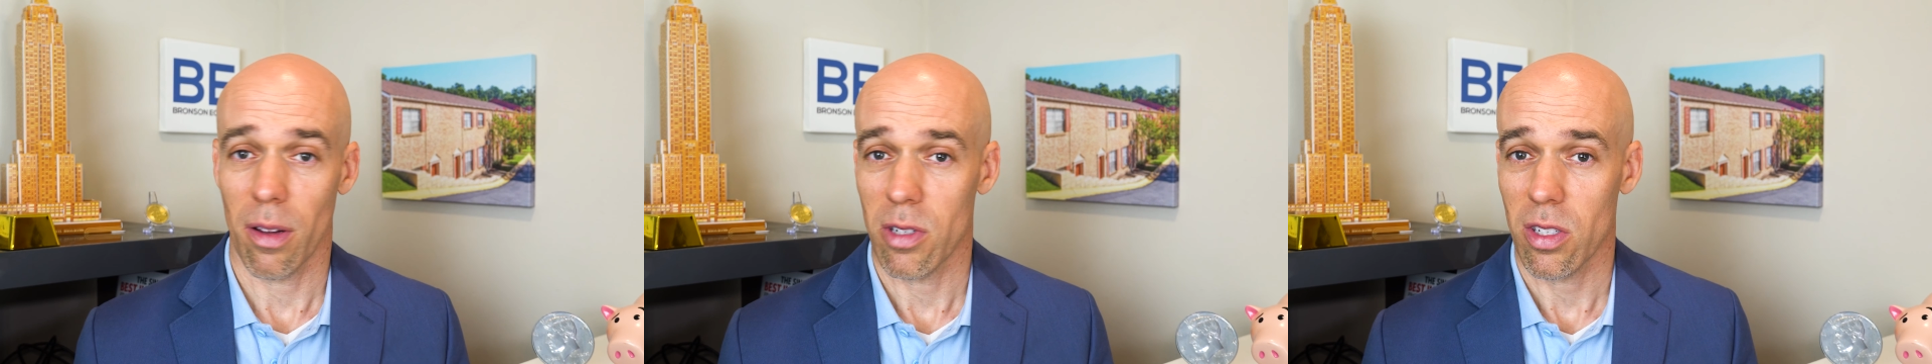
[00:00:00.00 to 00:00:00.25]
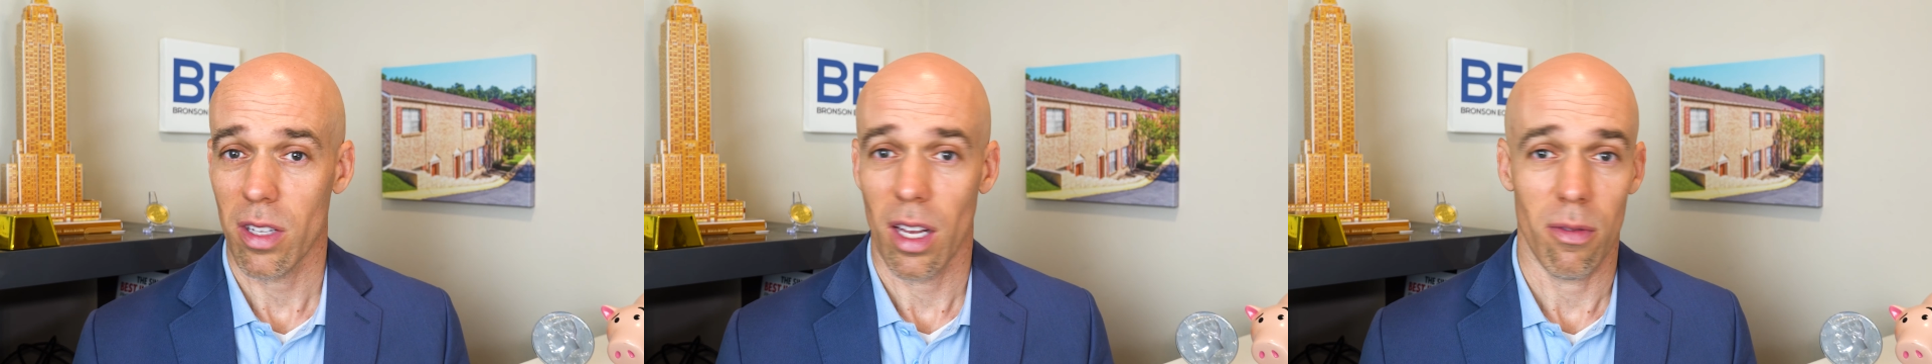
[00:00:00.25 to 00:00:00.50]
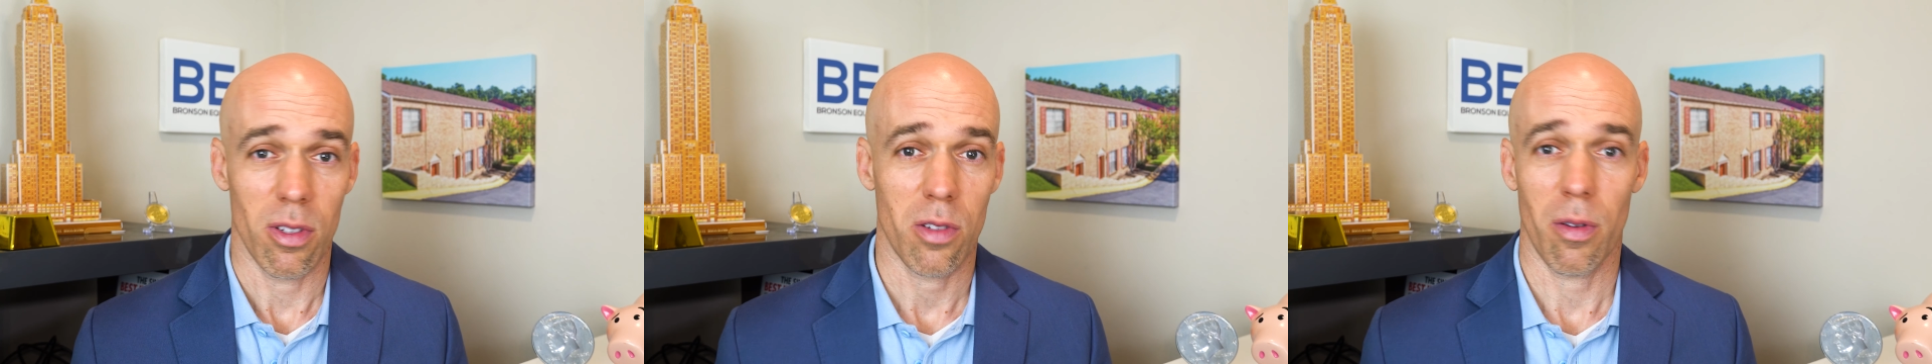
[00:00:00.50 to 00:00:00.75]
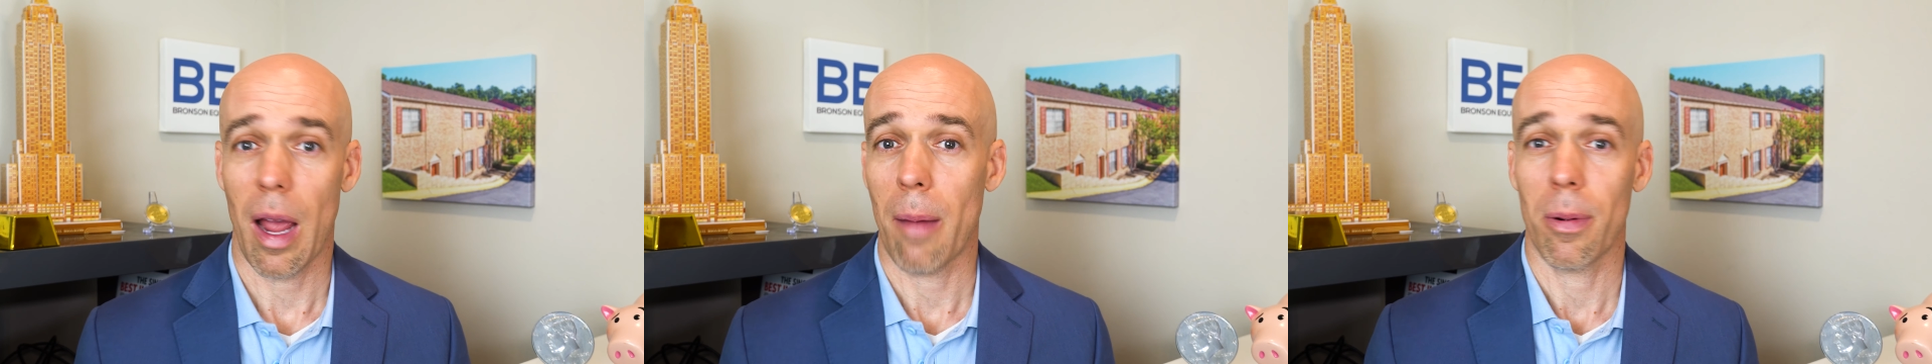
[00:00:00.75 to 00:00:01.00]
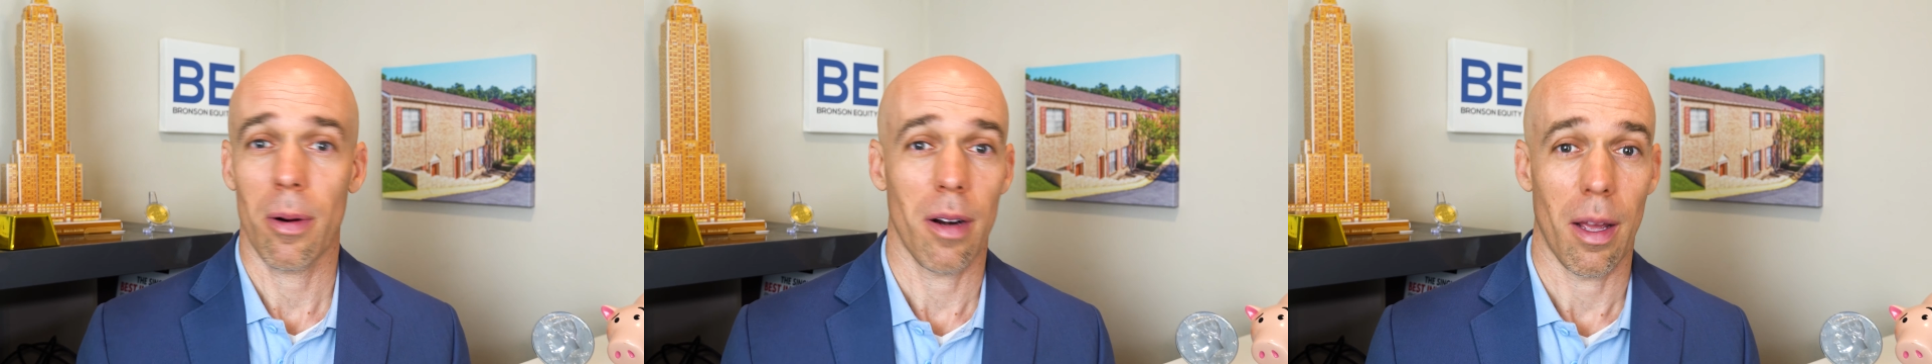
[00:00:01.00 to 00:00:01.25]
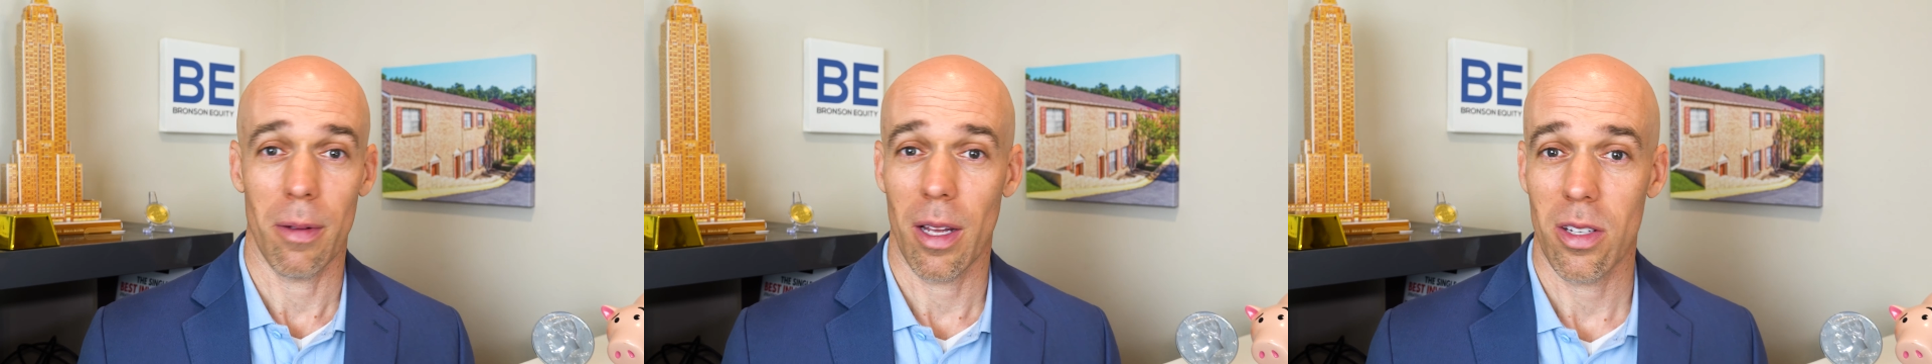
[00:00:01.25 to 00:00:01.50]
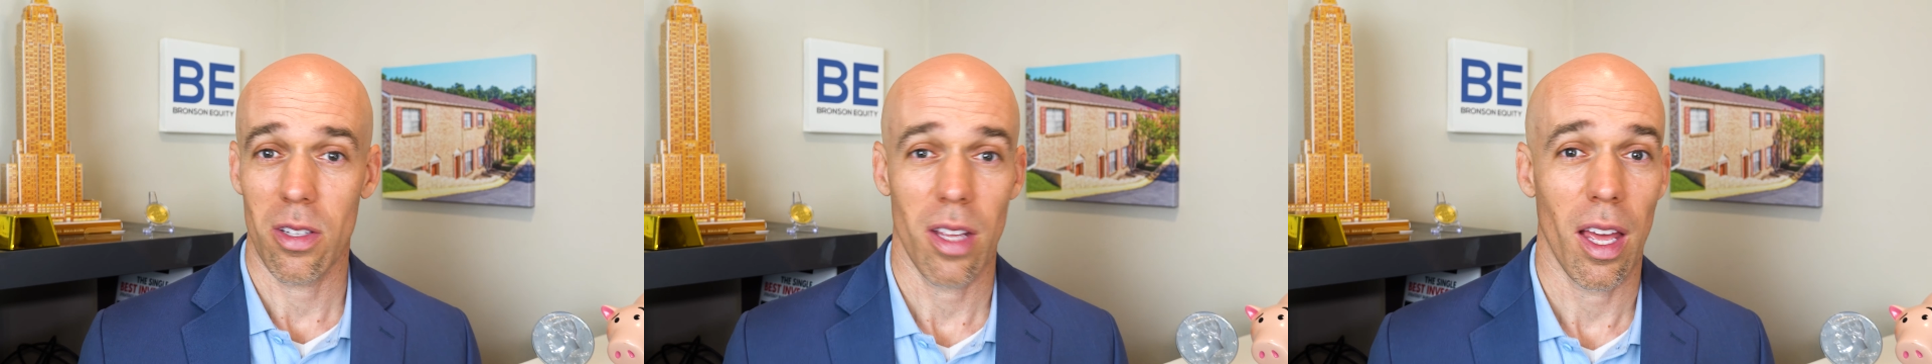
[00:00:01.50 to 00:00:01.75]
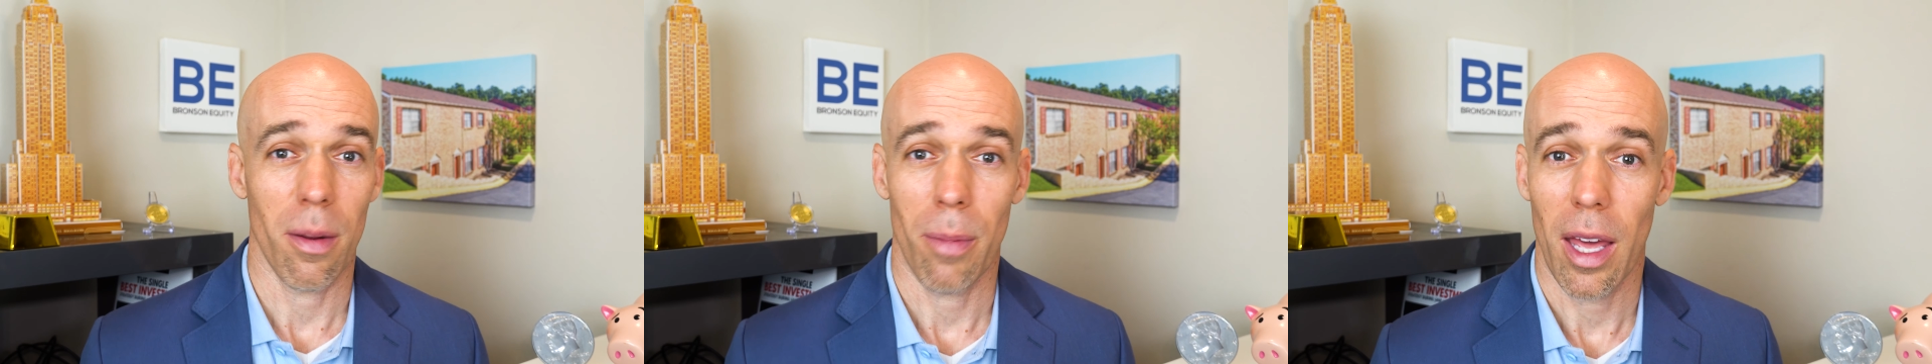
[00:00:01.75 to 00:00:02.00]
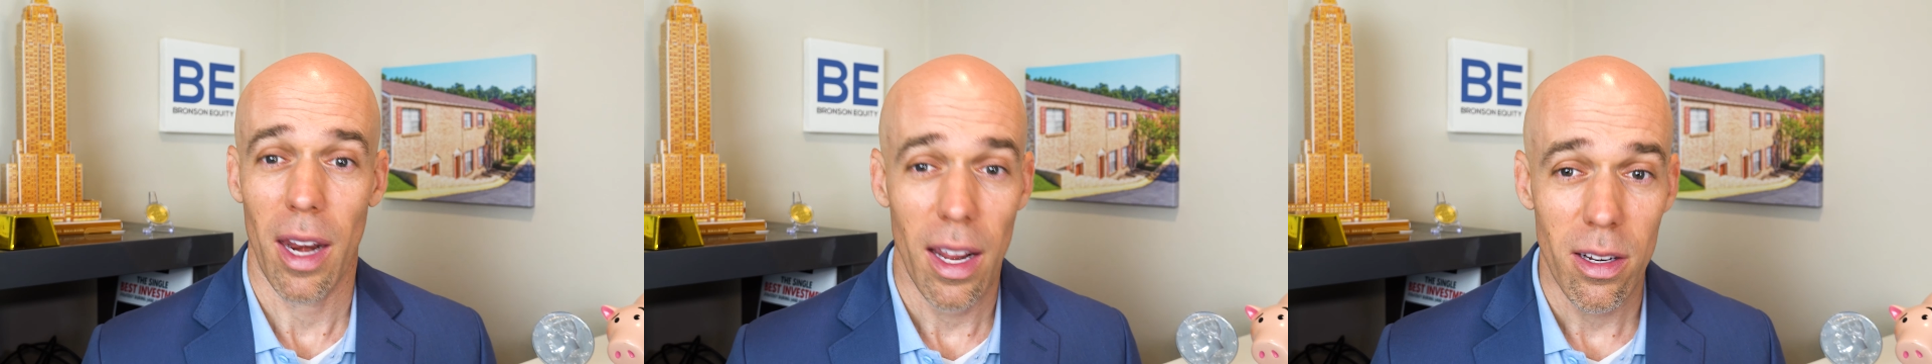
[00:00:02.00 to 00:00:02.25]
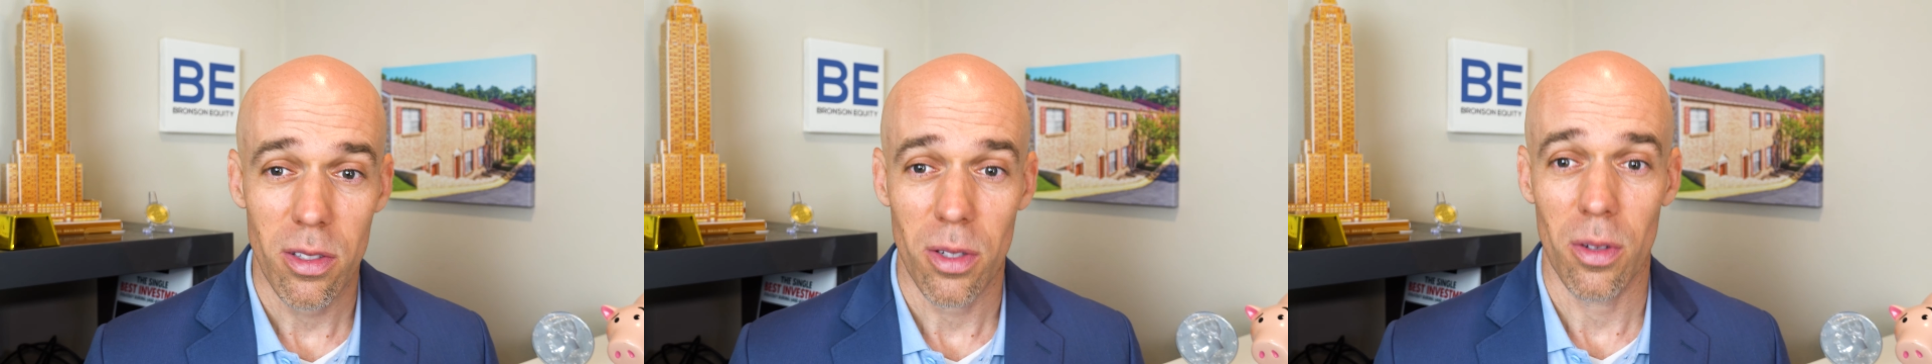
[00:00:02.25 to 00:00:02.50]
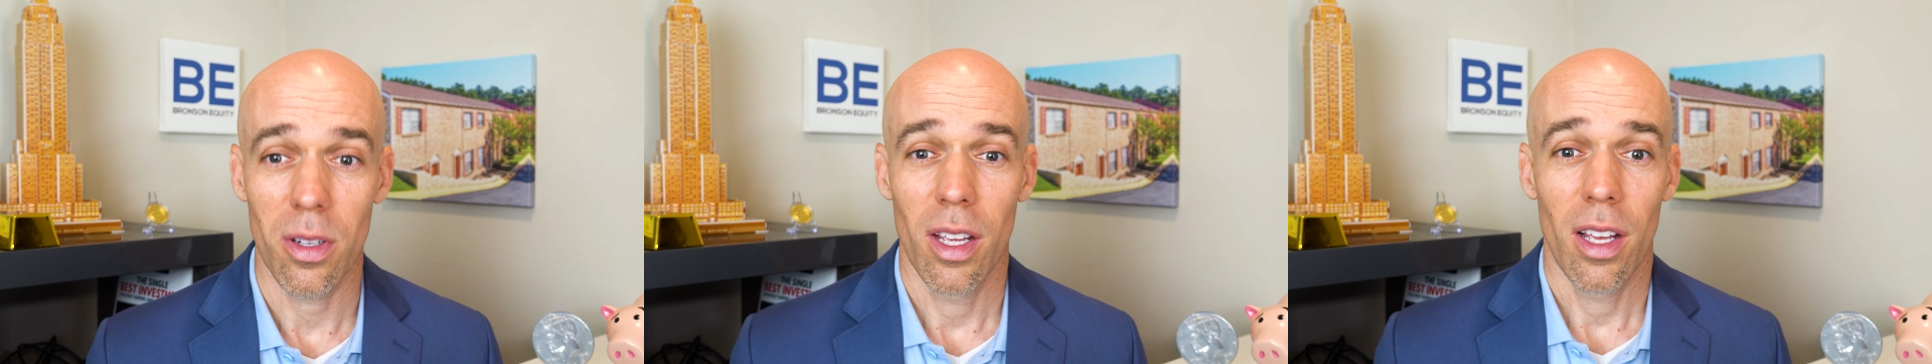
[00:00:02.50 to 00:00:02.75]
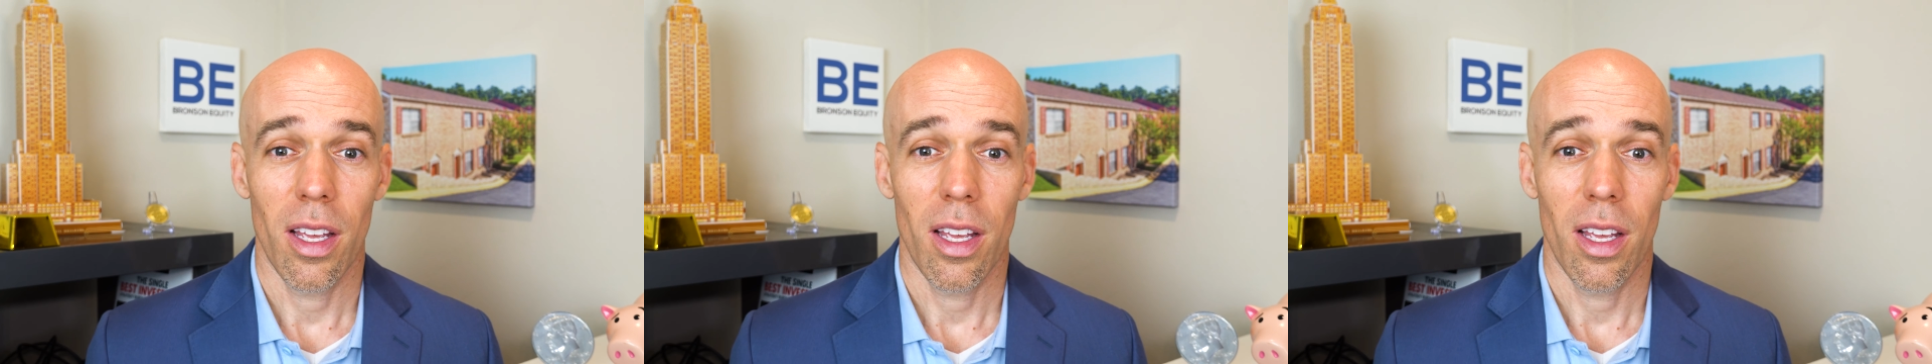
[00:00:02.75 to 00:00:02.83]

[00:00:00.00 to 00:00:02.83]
I was just kind of a scrapper, and I, I just had a bad attitude.